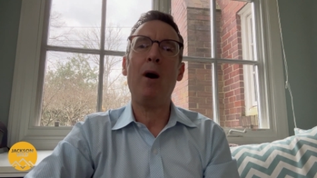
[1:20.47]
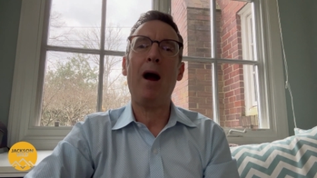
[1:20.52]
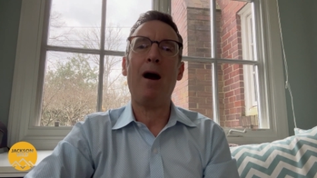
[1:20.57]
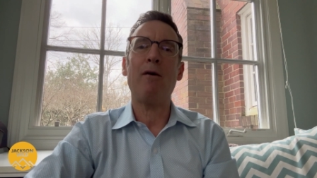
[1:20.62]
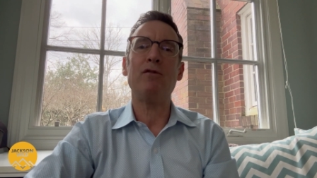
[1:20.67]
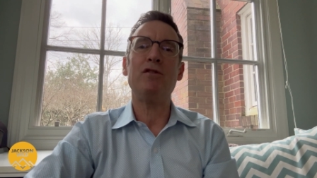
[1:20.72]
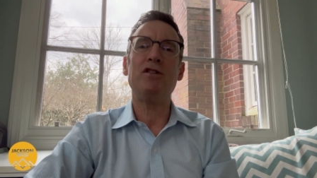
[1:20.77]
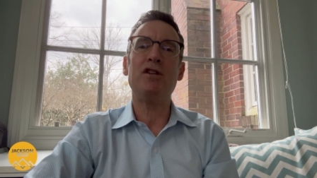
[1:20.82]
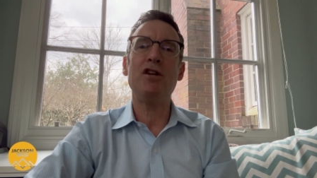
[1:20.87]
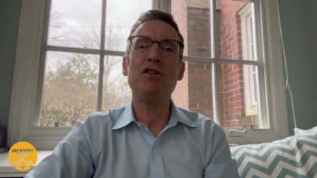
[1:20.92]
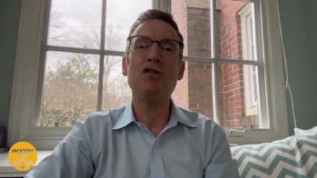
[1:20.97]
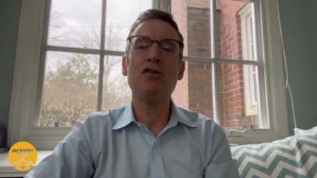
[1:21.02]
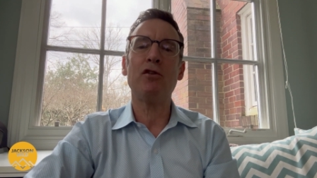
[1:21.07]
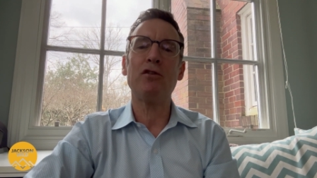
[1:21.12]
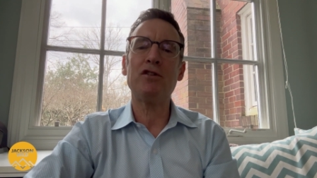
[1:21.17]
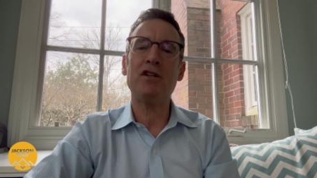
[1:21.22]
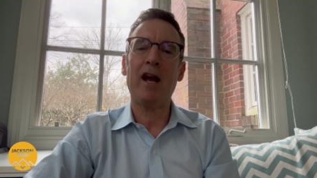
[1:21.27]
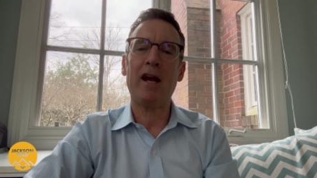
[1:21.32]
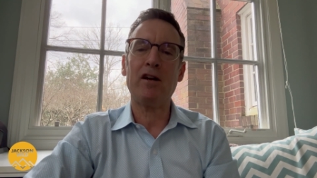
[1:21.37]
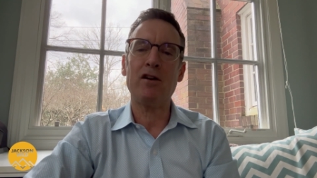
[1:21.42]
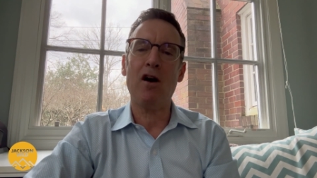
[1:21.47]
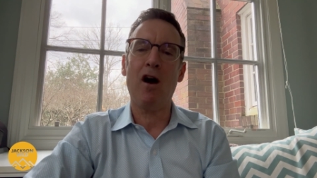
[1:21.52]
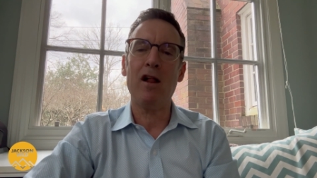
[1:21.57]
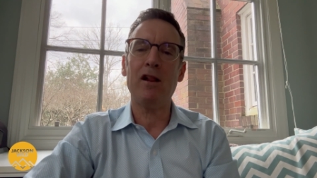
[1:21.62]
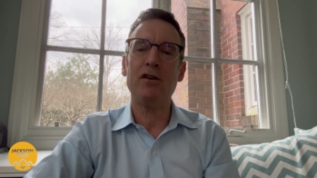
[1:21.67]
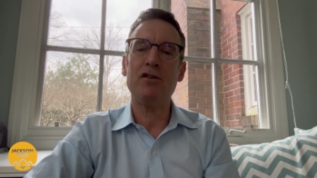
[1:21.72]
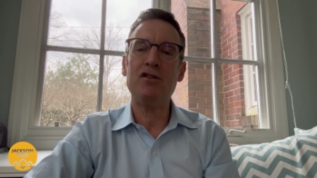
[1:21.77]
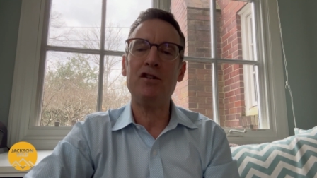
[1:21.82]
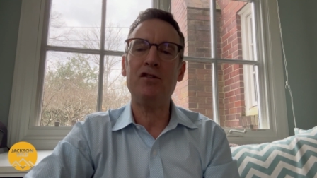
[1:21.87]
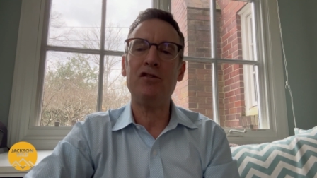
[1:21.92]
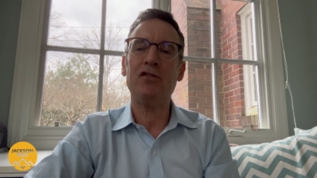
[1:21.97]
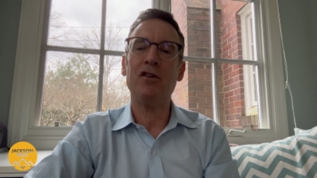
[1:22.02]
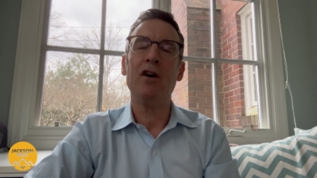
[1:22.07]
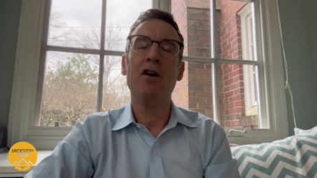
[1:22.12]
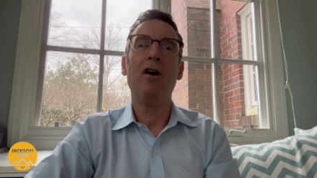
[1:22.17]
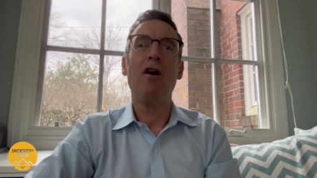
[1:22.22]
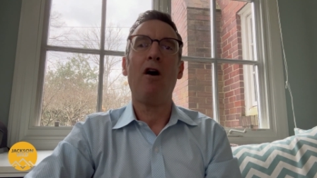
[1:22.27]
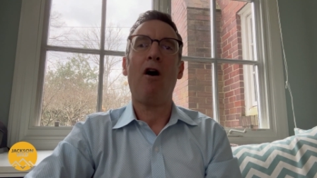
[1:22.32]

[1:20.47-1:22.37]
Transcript: how digital technologies